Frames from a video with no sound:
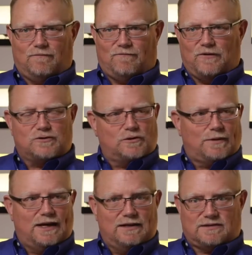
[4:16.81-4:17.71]
future
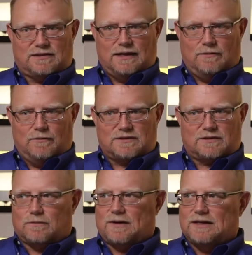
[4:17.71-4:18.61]
rate. Say, what's
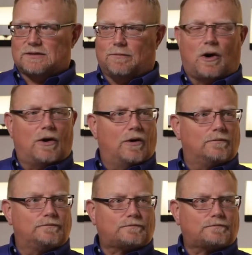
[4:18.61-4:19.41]
the rate tomorrow?